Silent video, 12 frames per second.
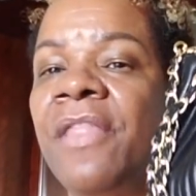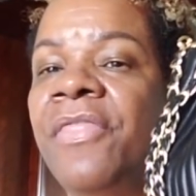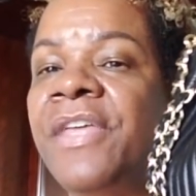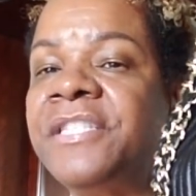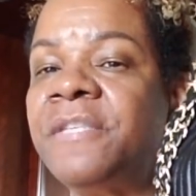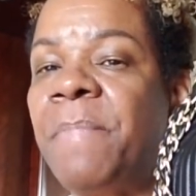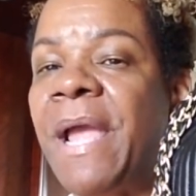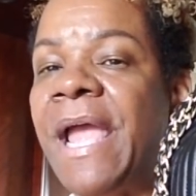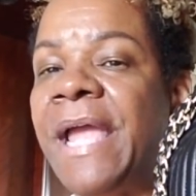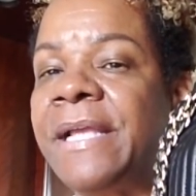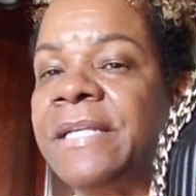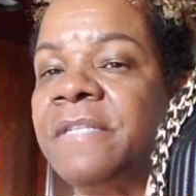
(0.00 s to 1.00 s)
This
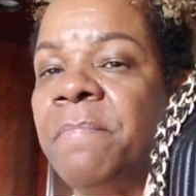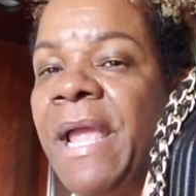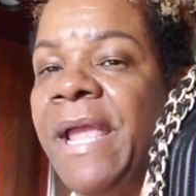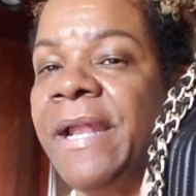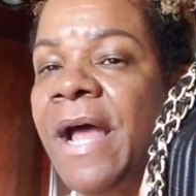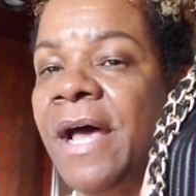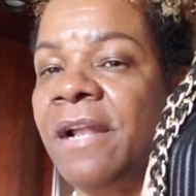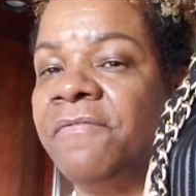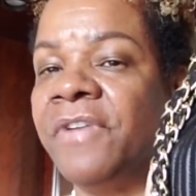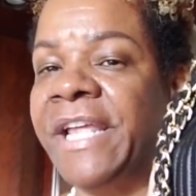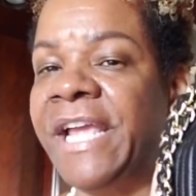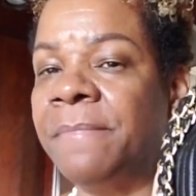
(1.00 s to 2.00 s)
bag is made out
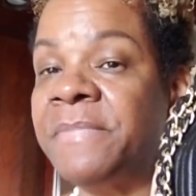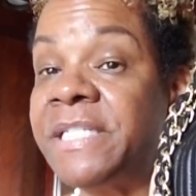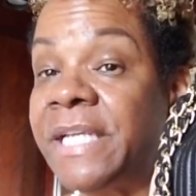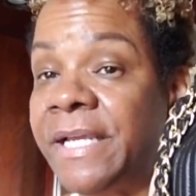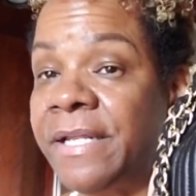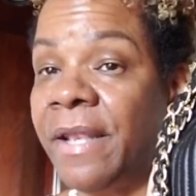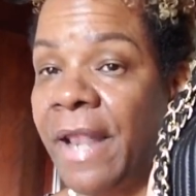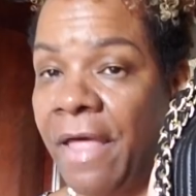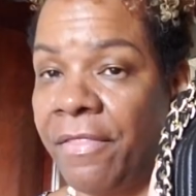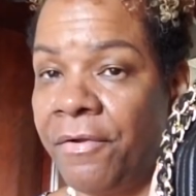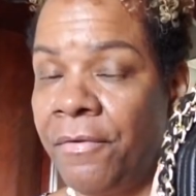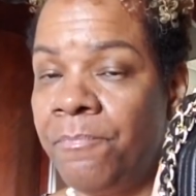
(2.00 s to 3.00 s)
of lambskin
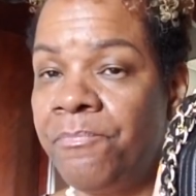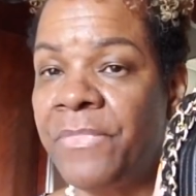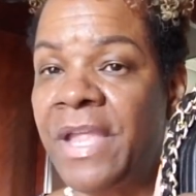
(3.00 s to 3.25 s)
leather,